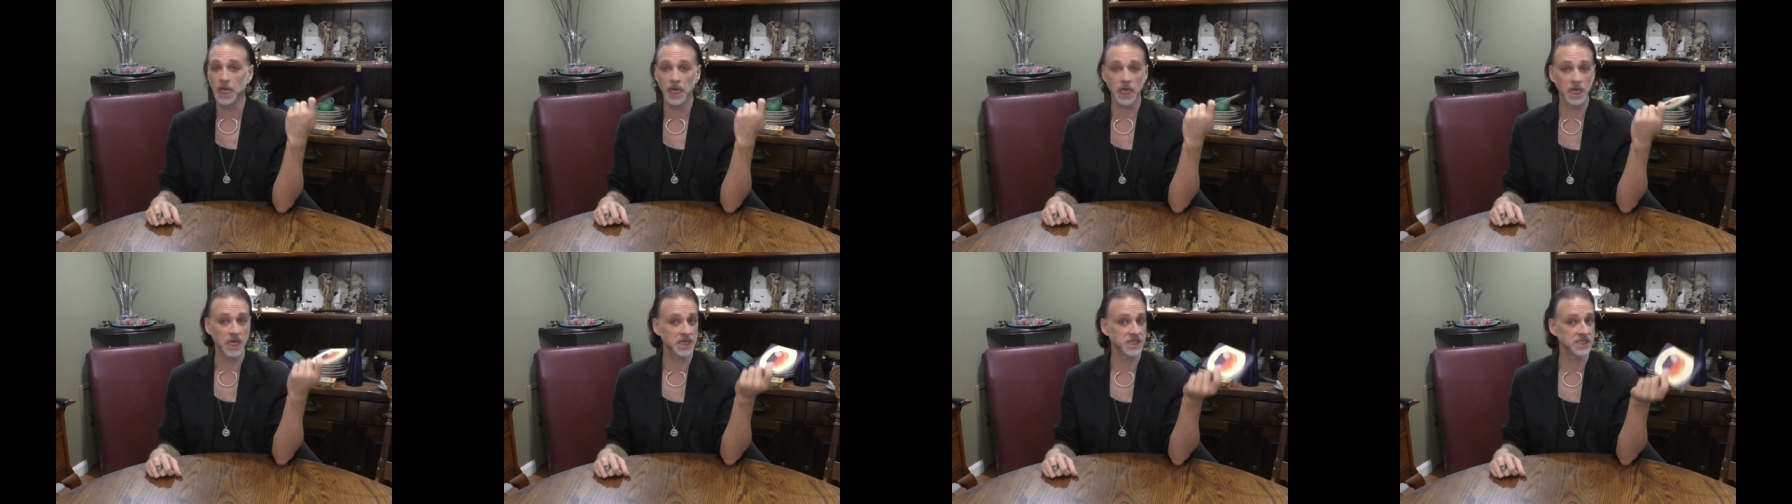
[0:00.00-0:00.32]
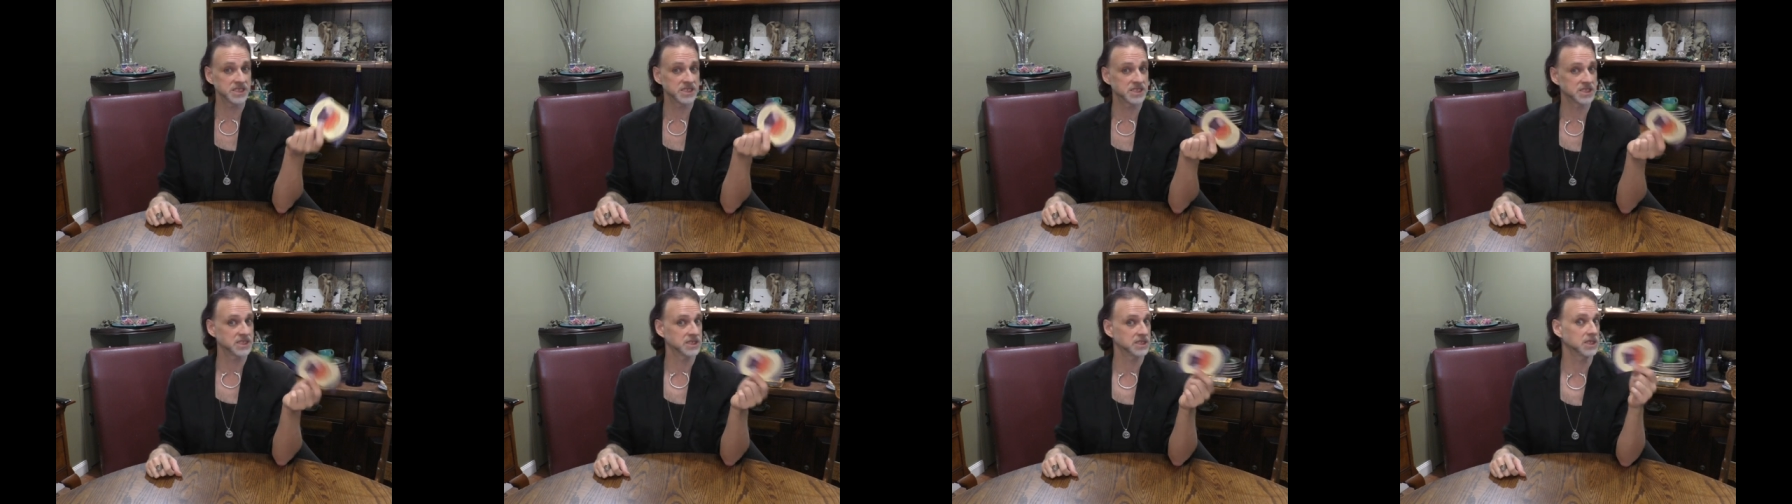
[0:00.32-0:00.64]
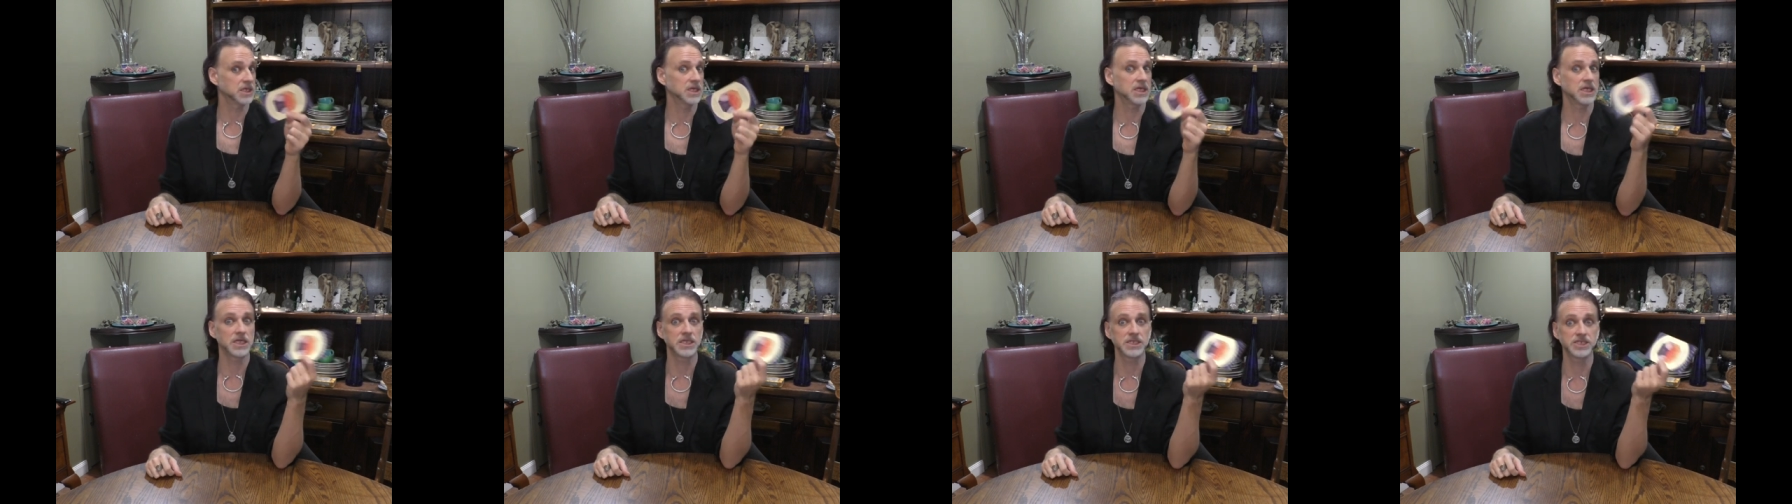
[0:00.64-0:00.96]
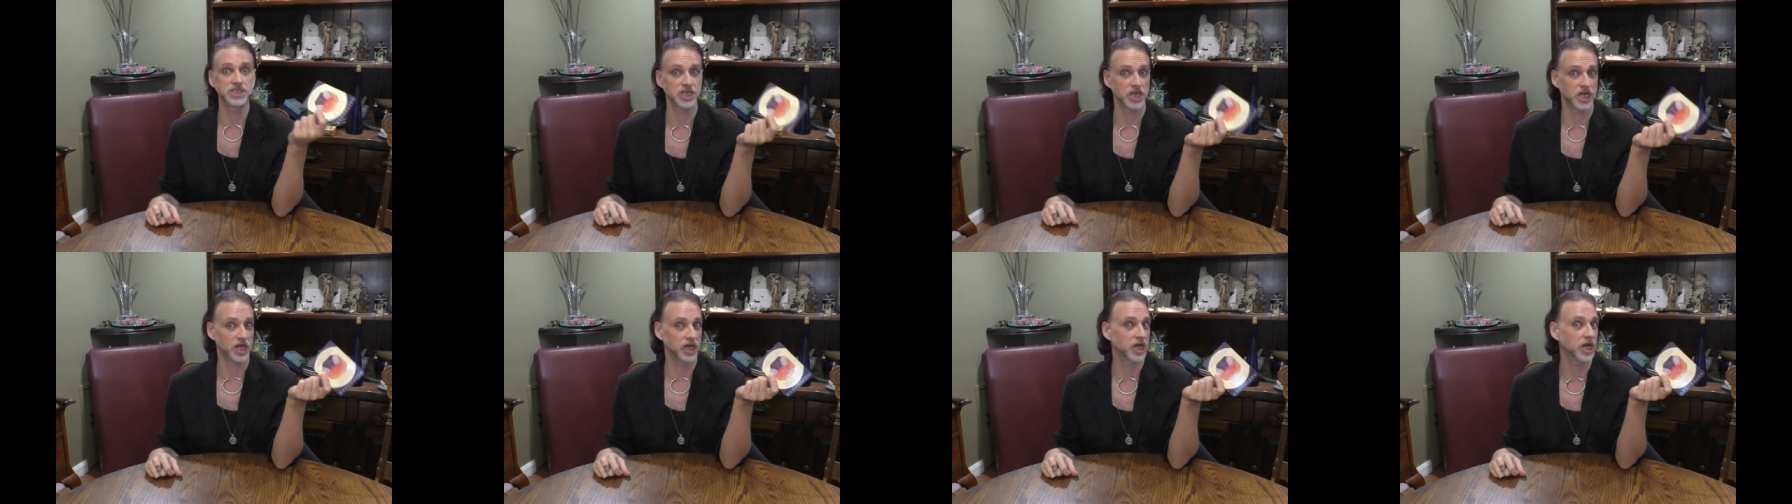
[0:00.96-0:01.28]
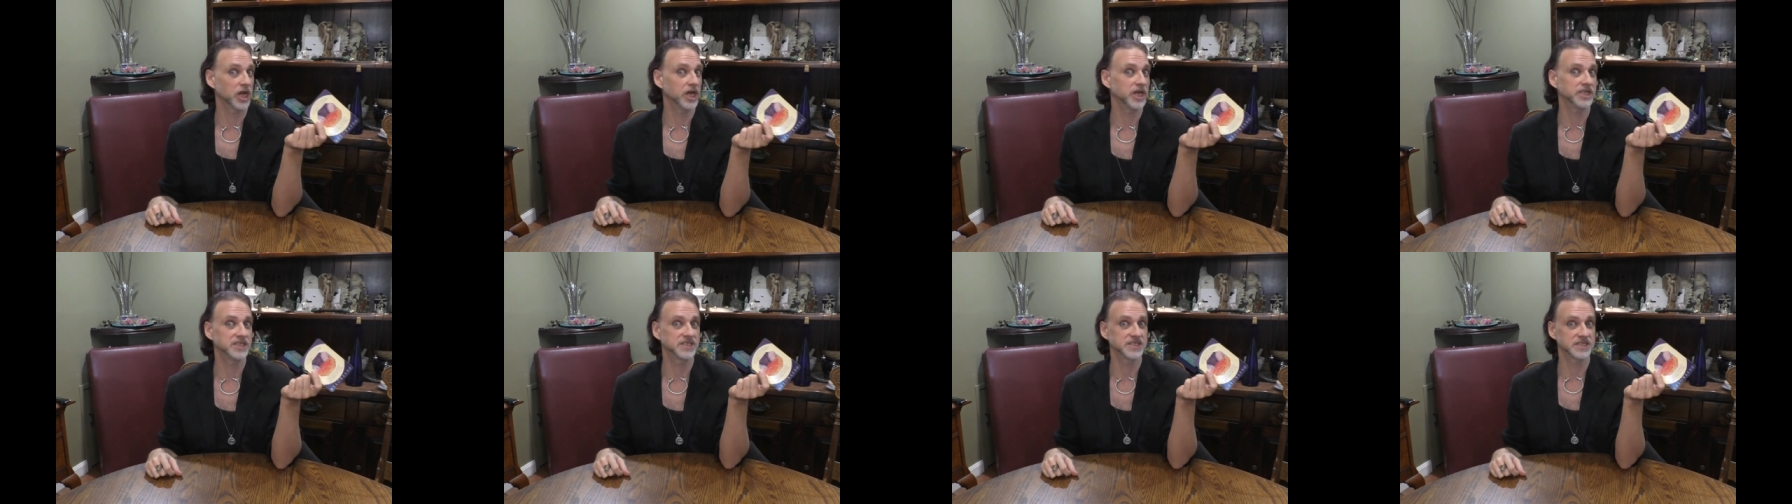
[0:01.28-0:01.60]
until
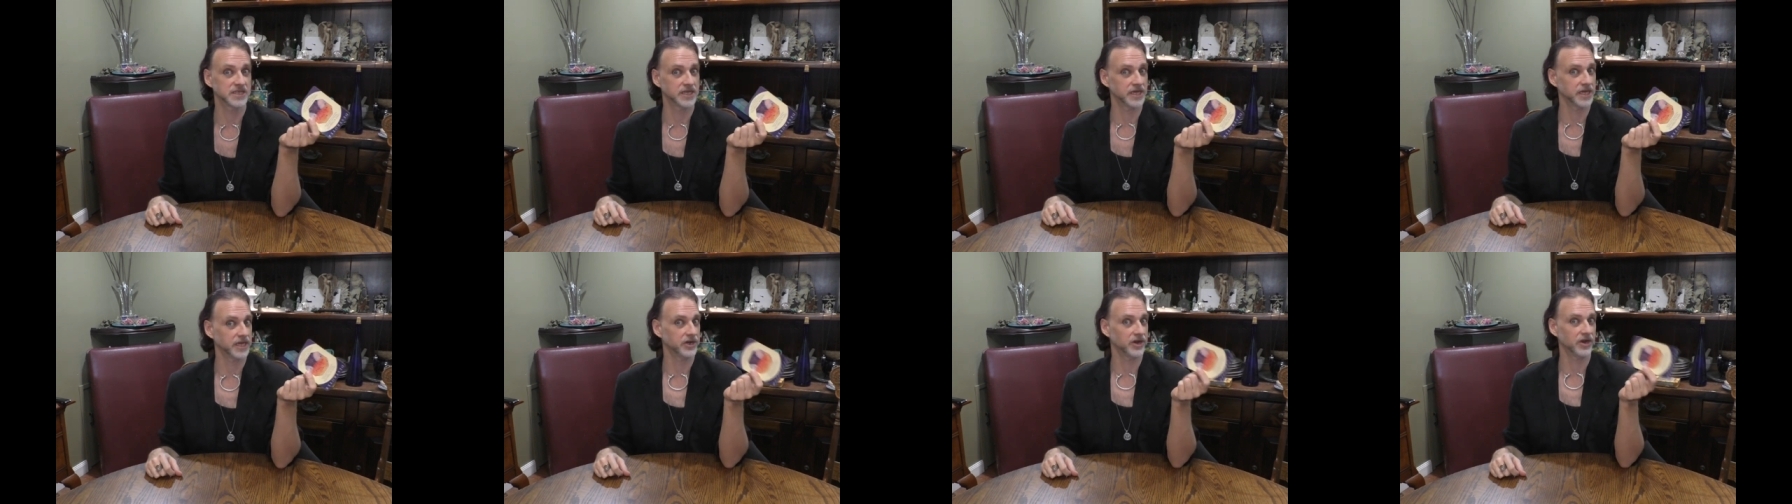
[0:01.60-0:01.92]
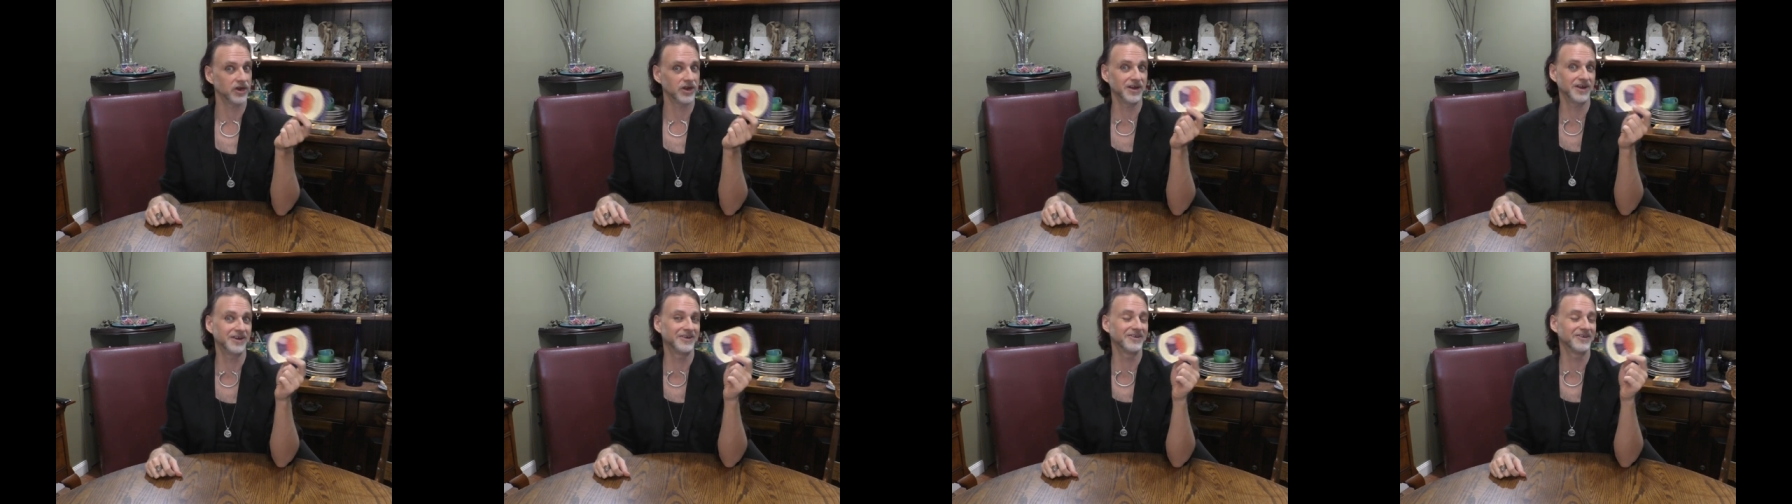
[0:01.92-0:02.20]
decades later,